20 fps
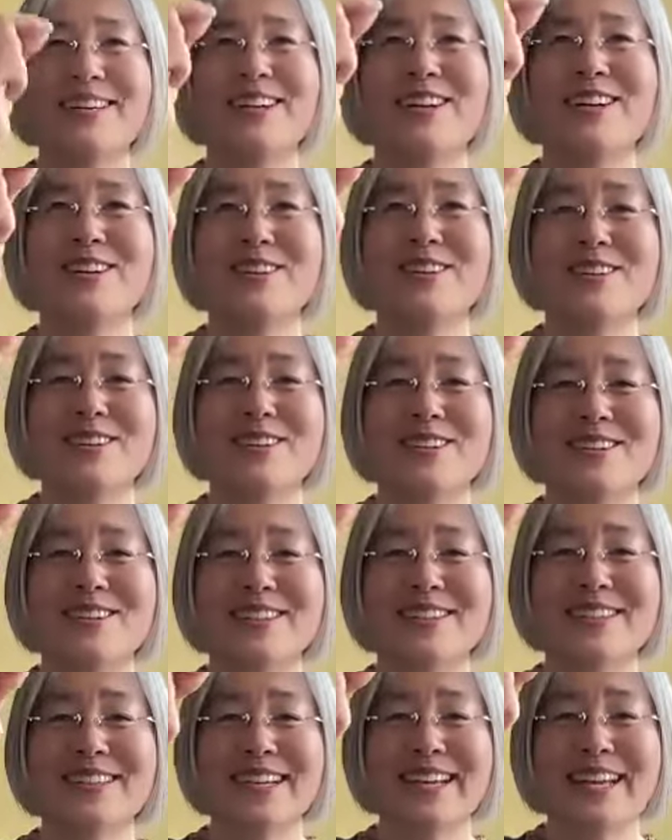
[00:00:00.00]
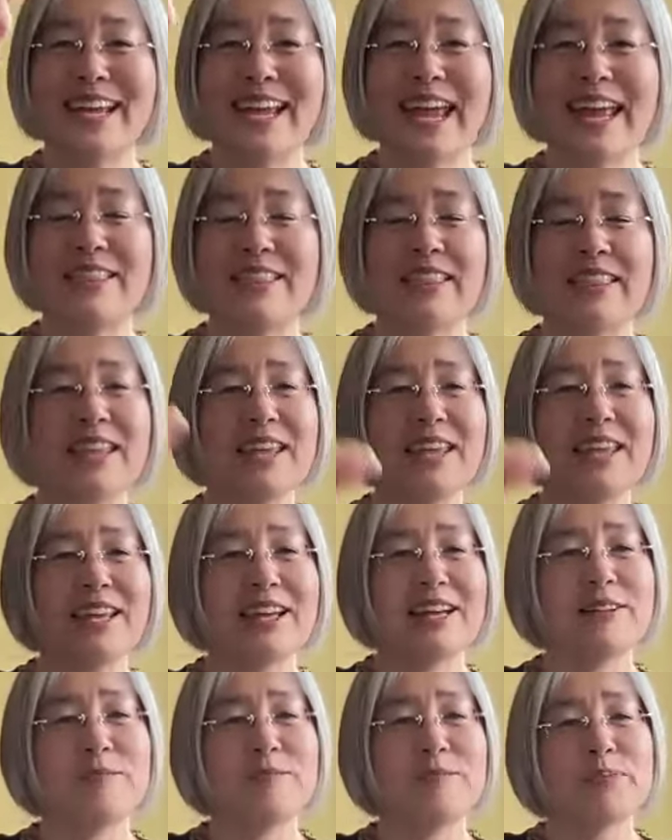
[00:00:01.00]
look, and
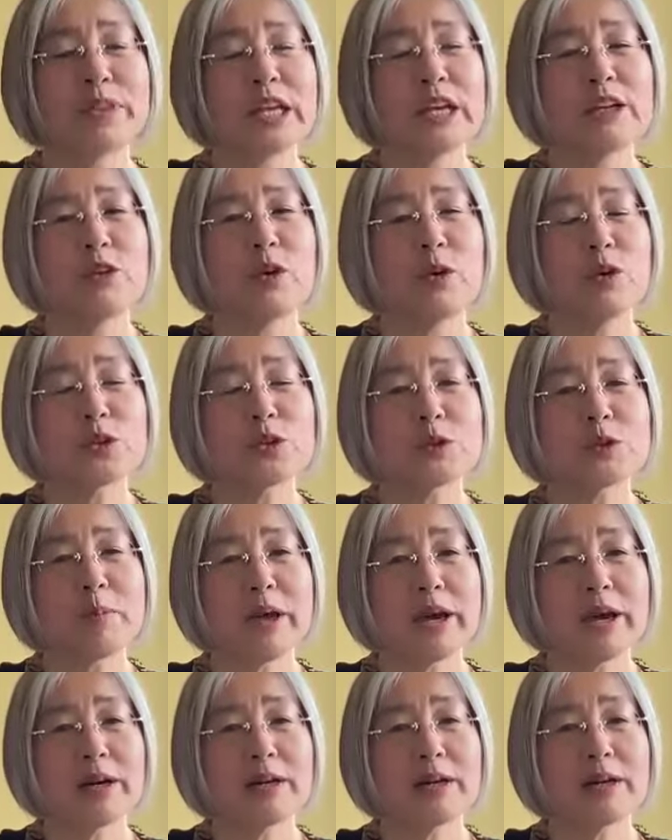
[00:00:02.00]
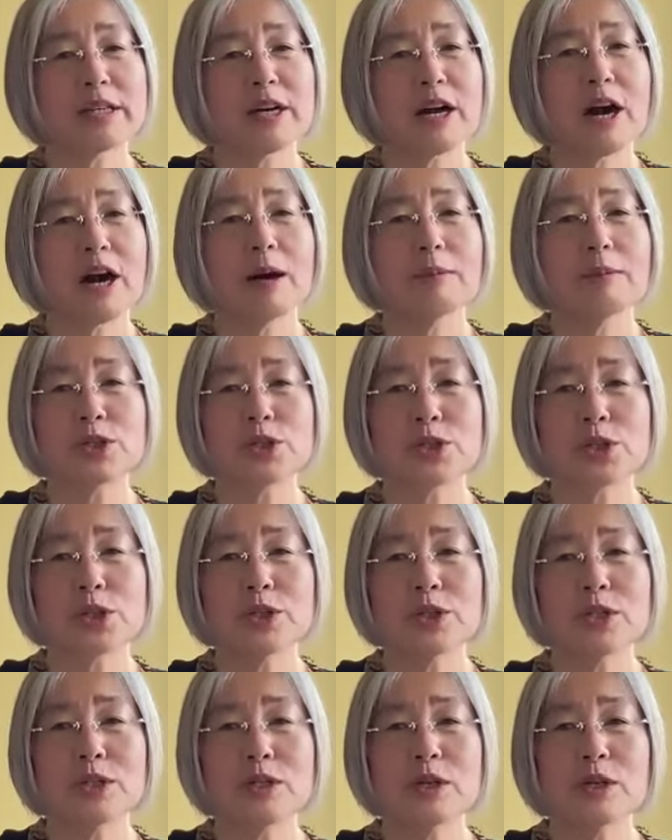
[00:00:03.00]
then those parents come to
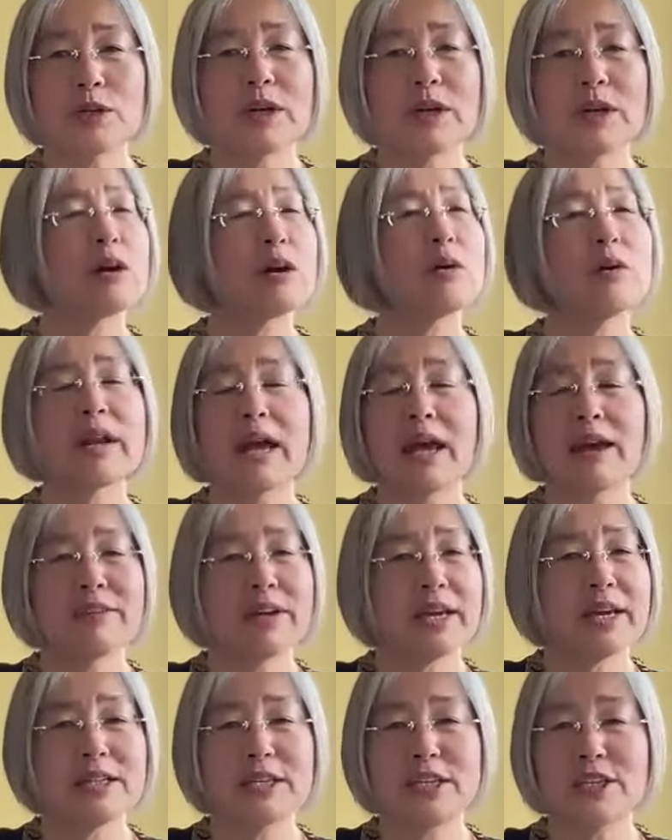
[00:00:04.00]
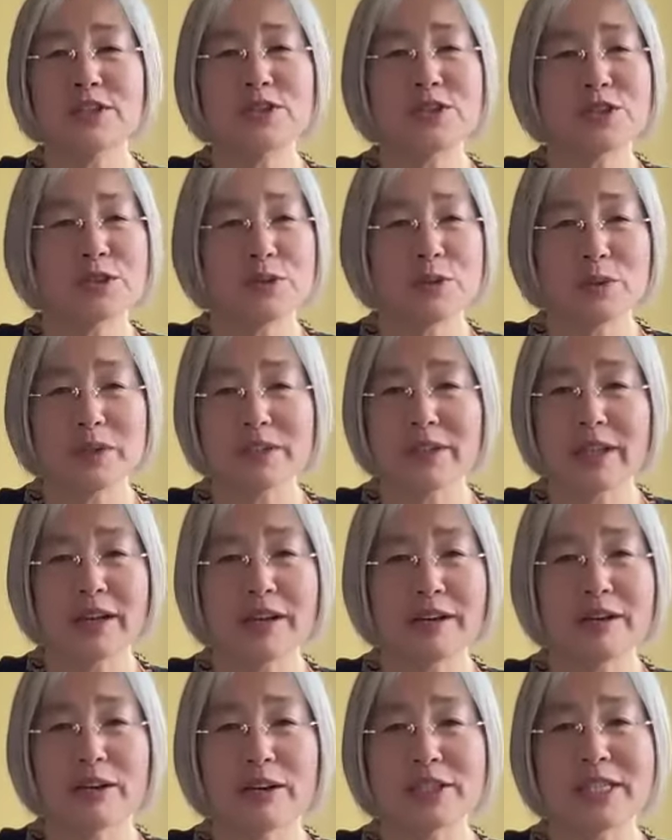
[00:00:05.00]
school, you're not going to have any issues with
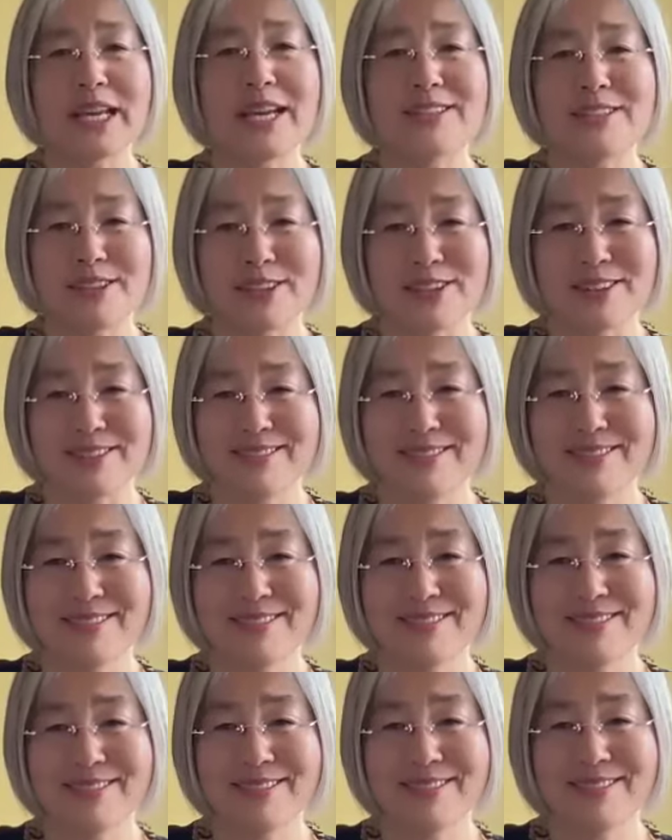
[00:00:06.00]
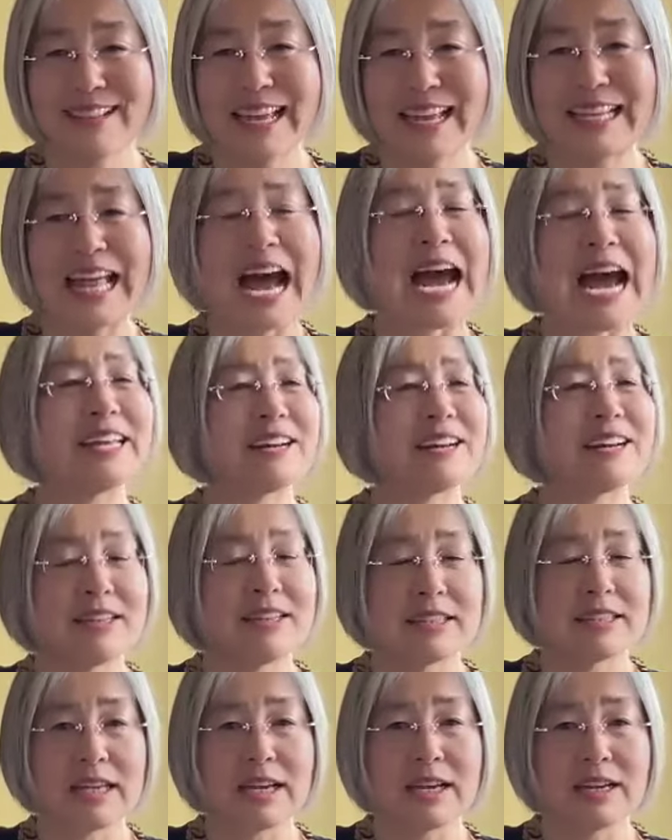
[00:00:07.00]
their attention and eye
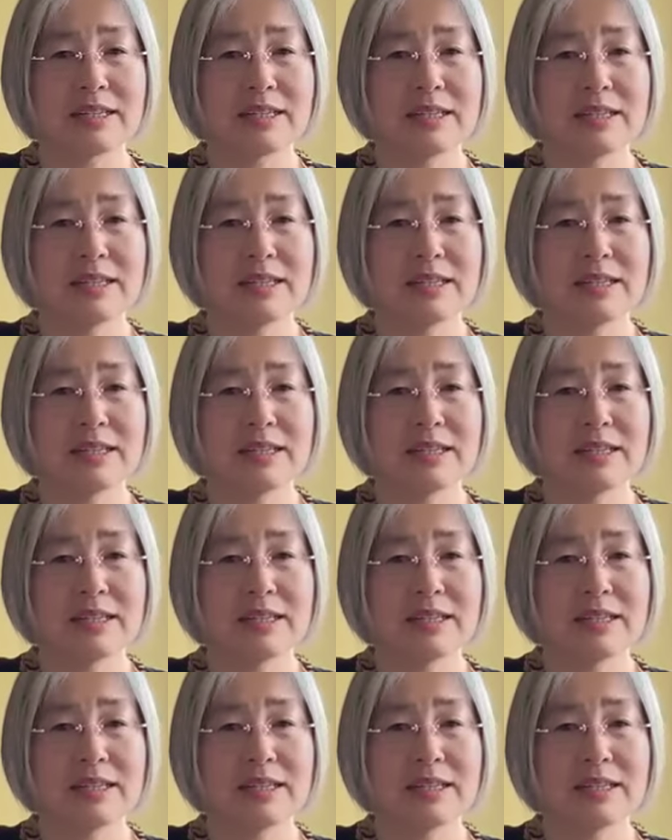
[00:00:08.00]
contact.